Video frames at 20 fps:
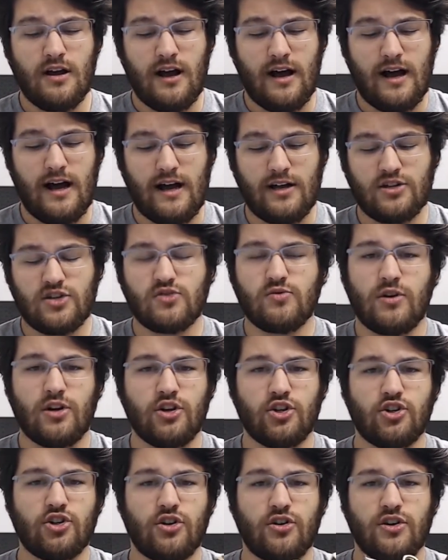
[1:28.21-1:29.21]
Uh, just
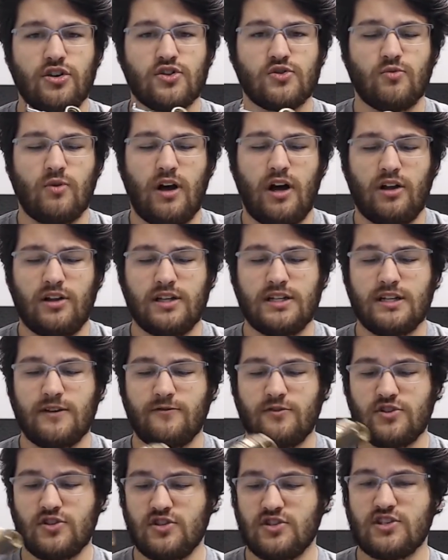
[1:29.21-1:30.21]
wanted to show you as well the
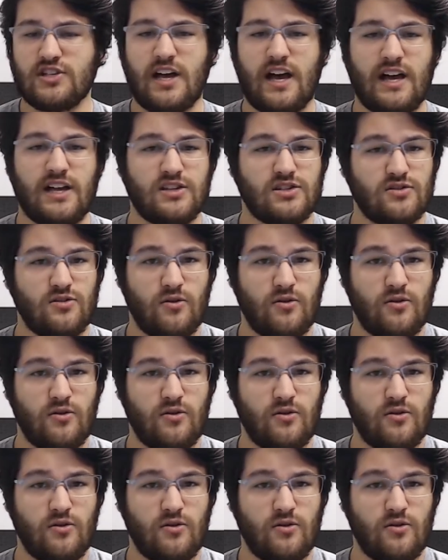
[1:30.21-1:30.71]
difference in size.